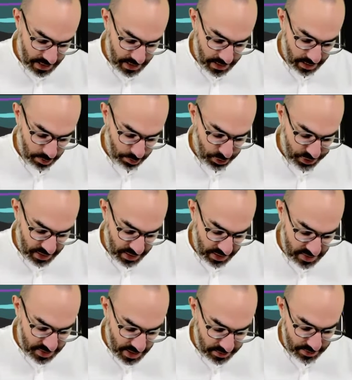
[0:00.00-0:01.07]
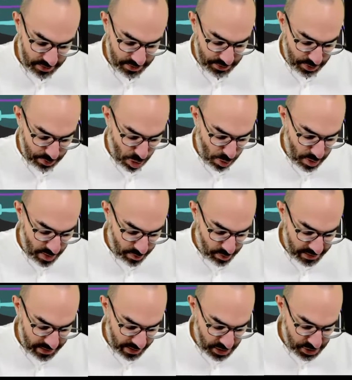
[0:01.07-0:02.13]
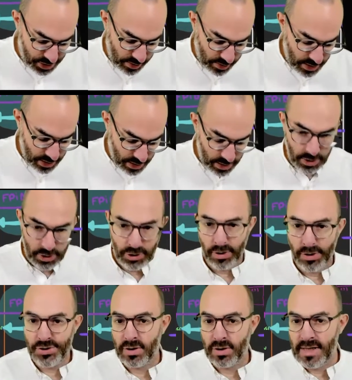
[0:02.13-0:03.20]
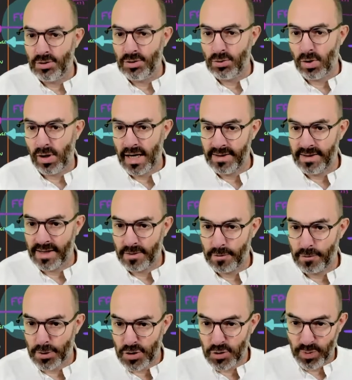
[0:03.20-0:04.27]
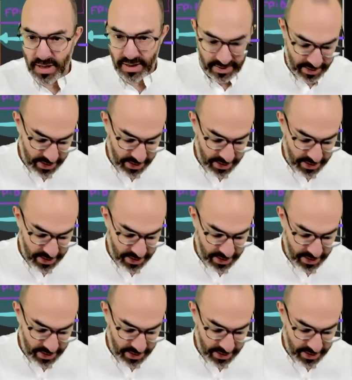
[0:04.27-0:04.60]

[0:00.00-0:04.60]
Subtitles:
But inside the mobile application, you also need to collect that first-party